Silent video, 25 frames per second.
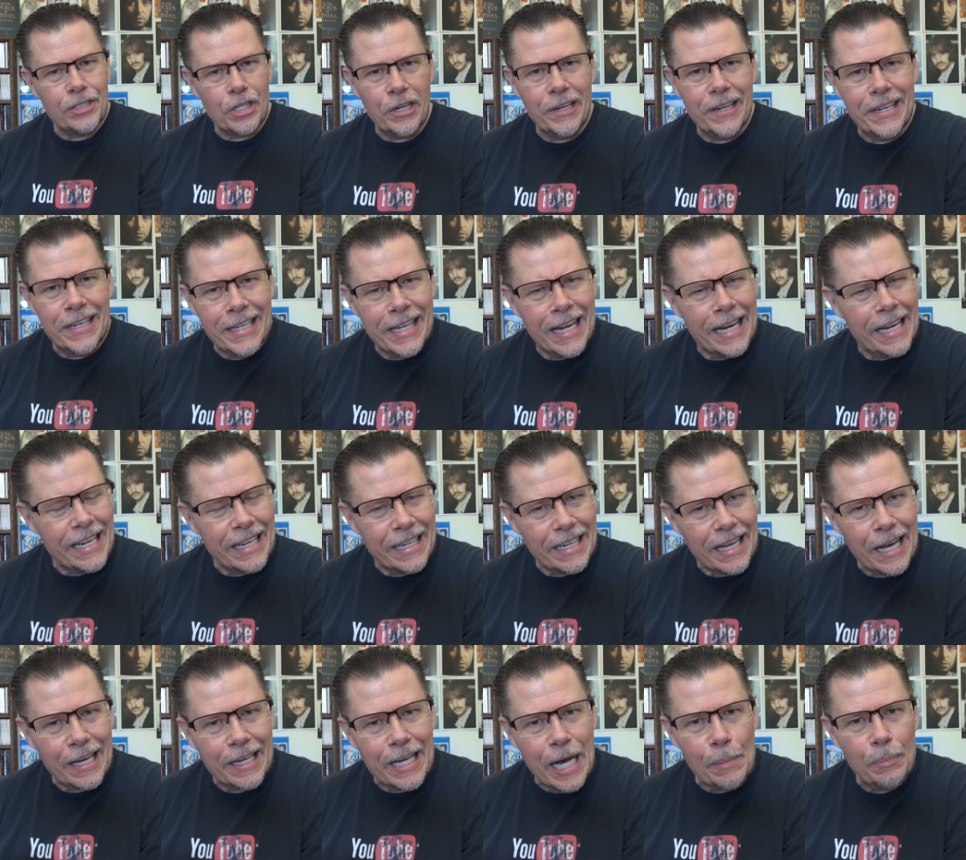started to get
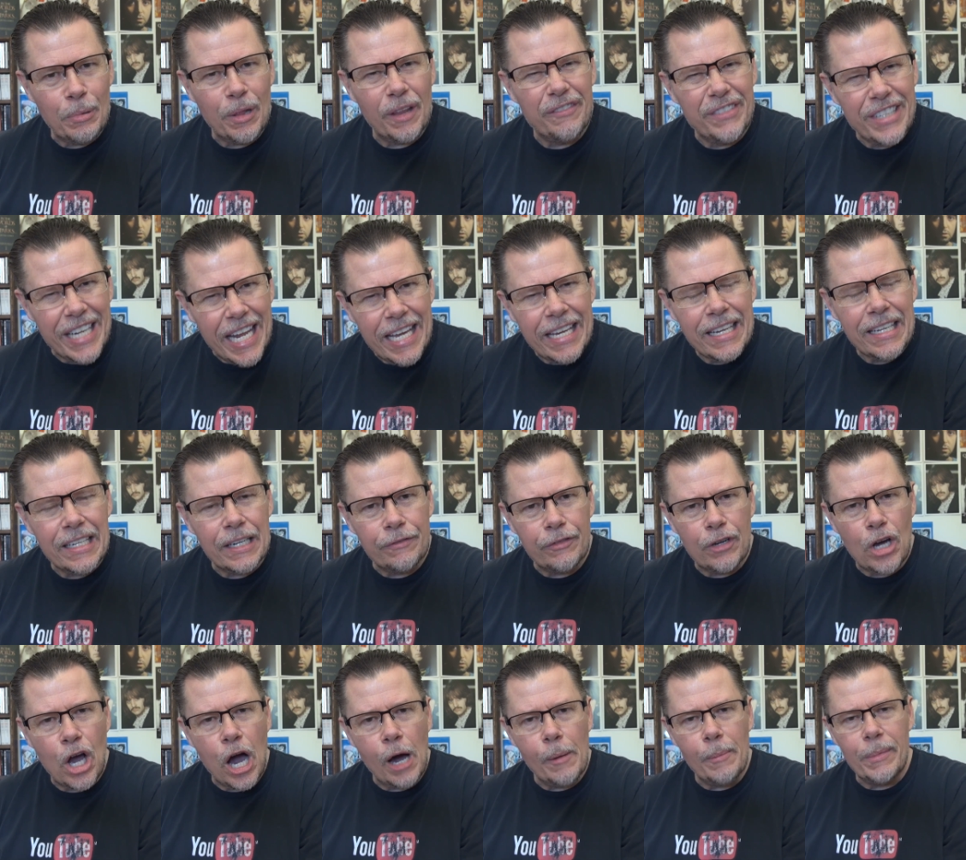a couple of
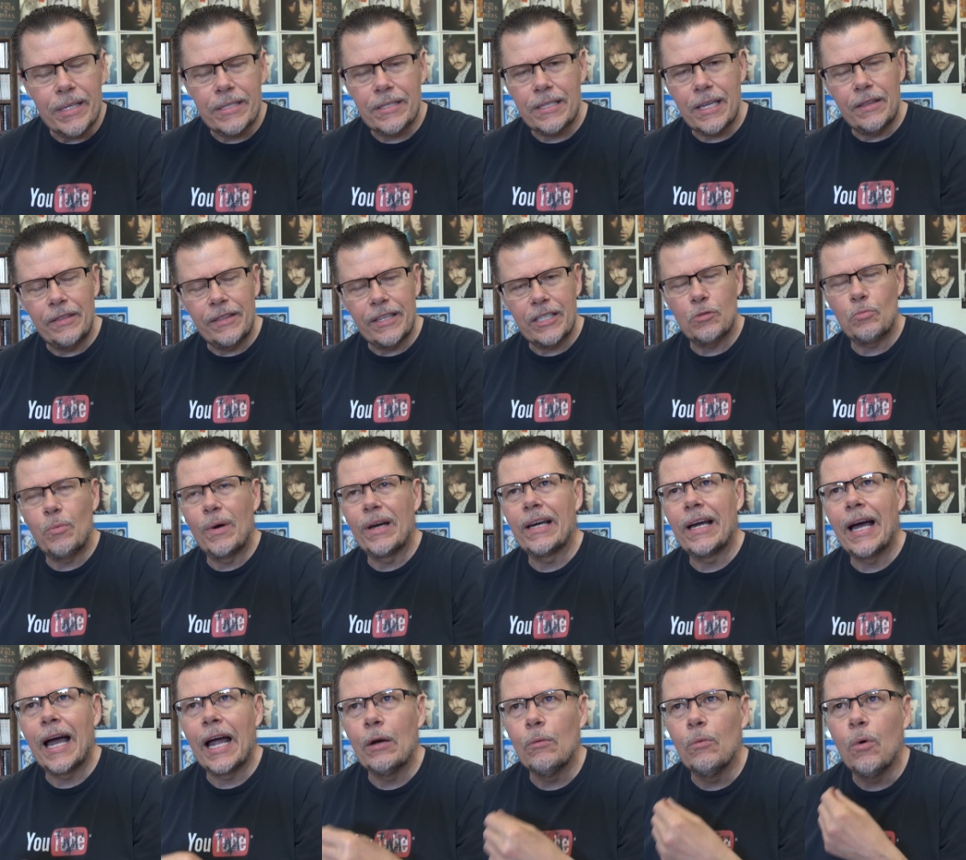negative comments, and this
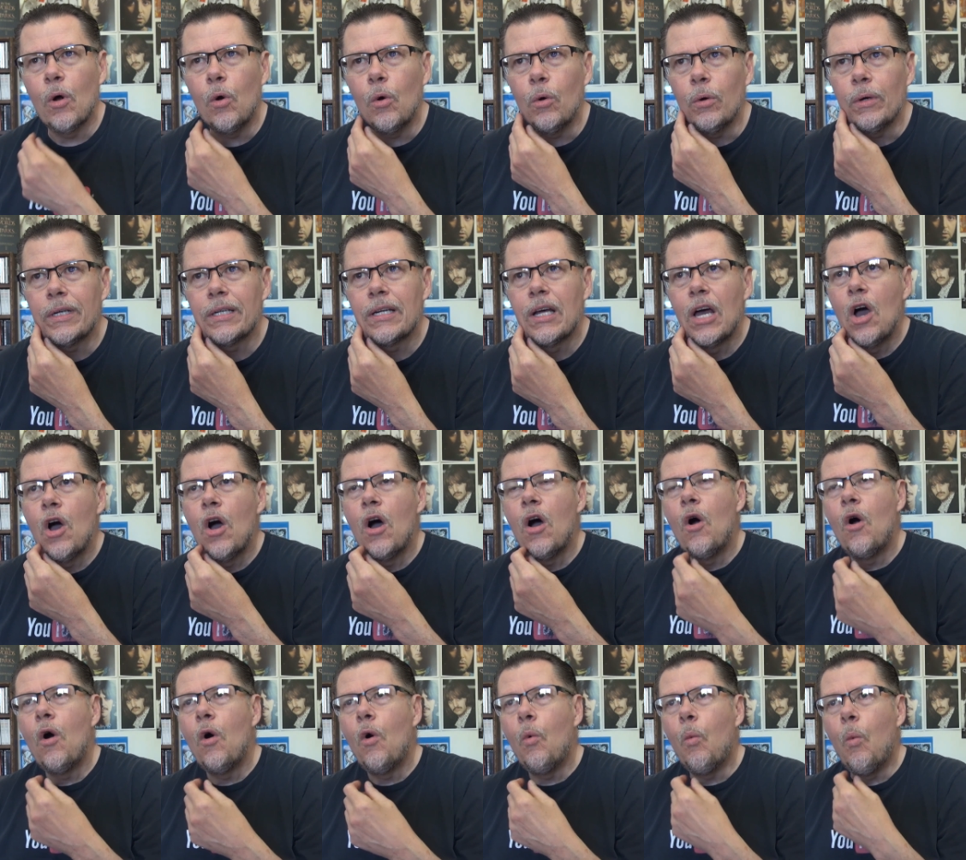one guy wrote,
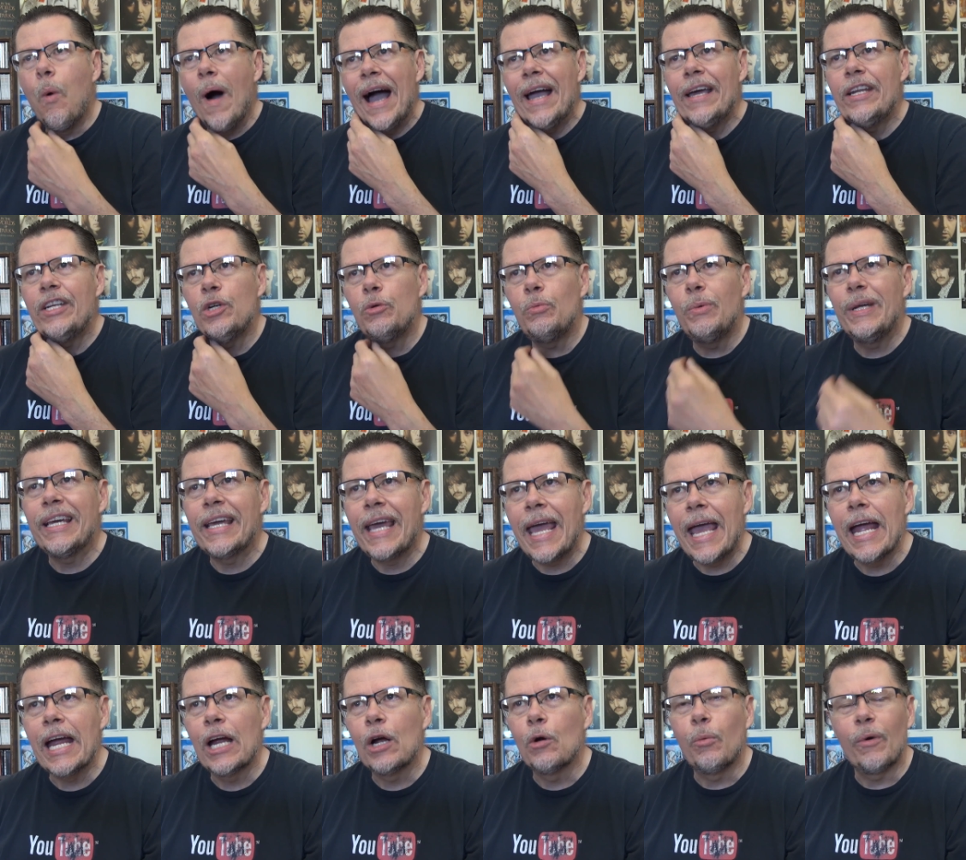"Why do we
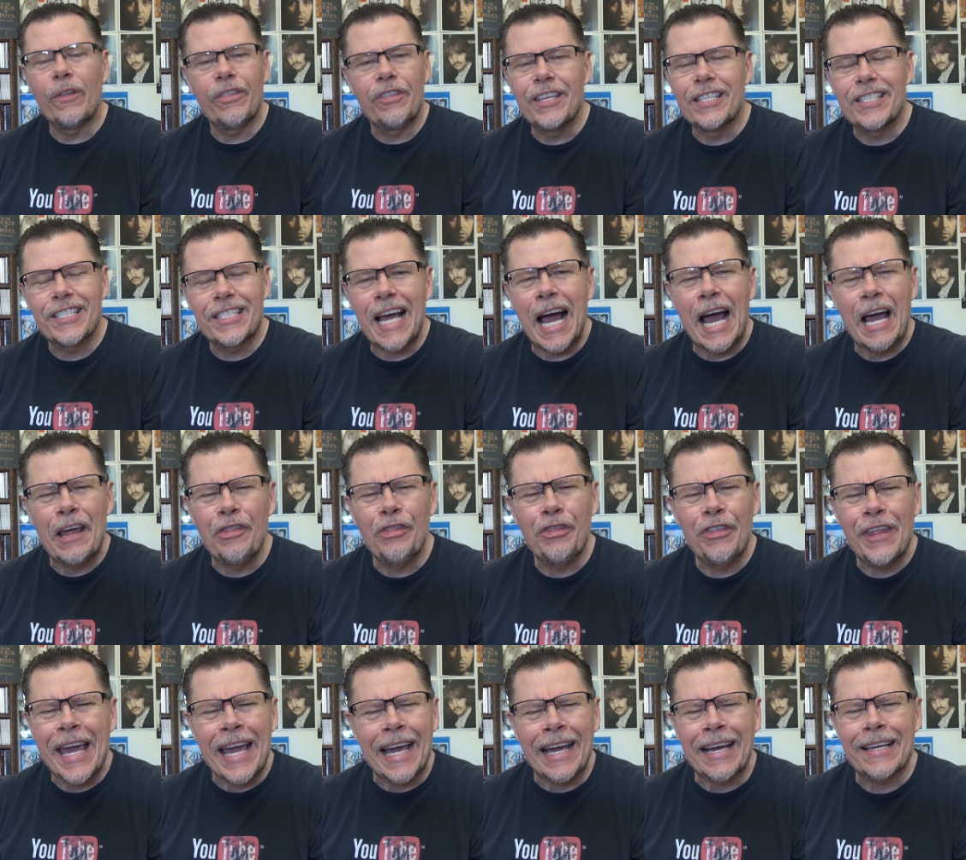care what this guy
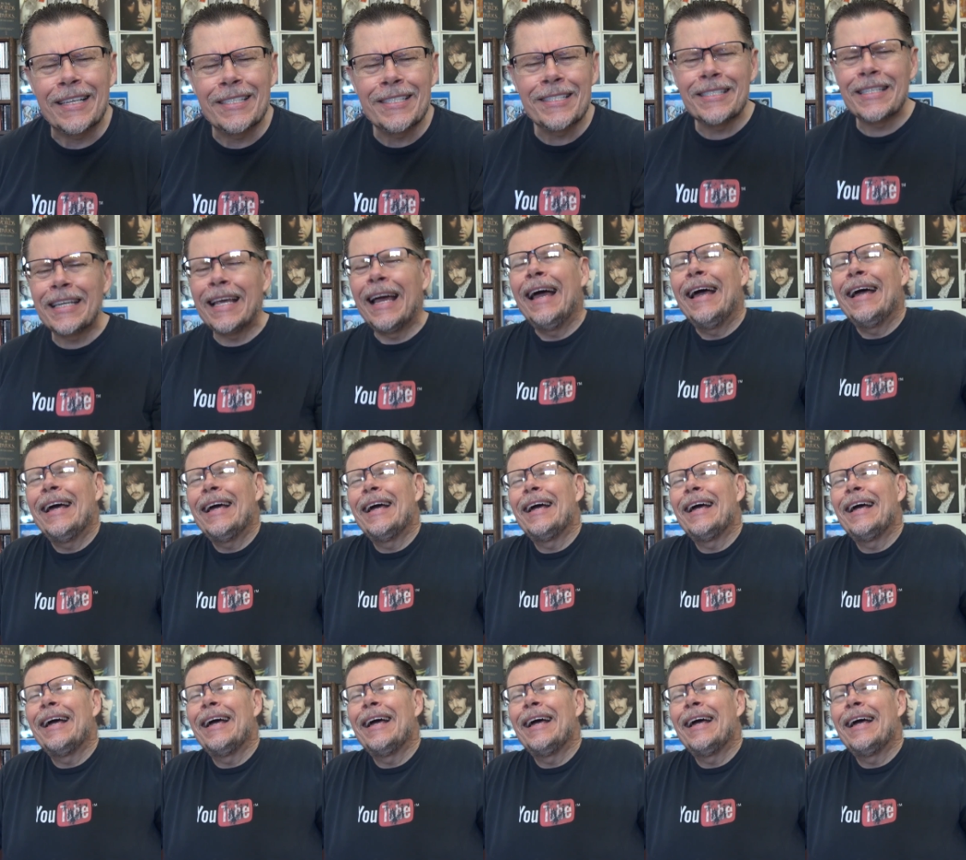thinks?"